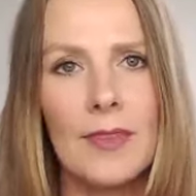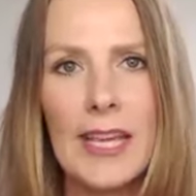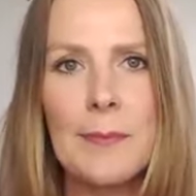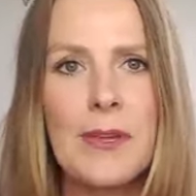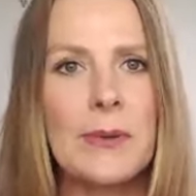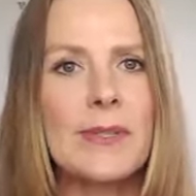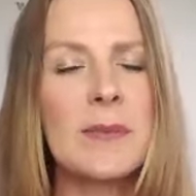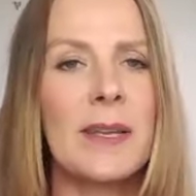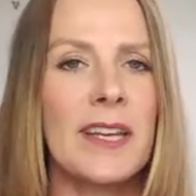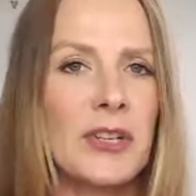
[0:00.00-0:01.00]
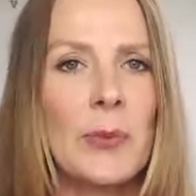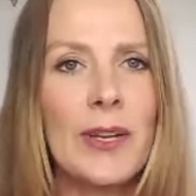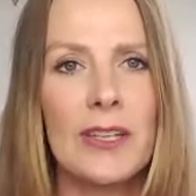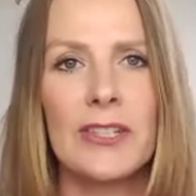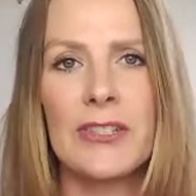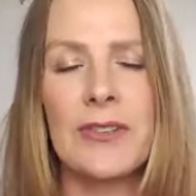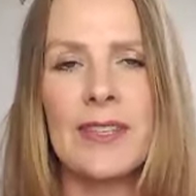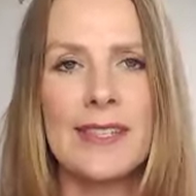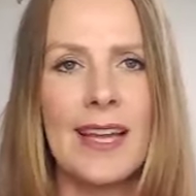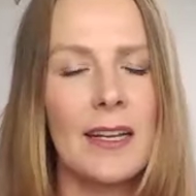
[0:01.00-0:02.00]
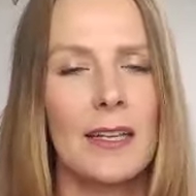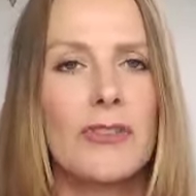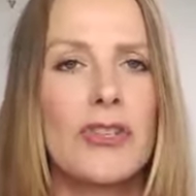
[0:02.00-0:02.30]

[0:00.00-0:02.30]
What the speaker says: Keeping you in spinning your wheels, or in the cycle of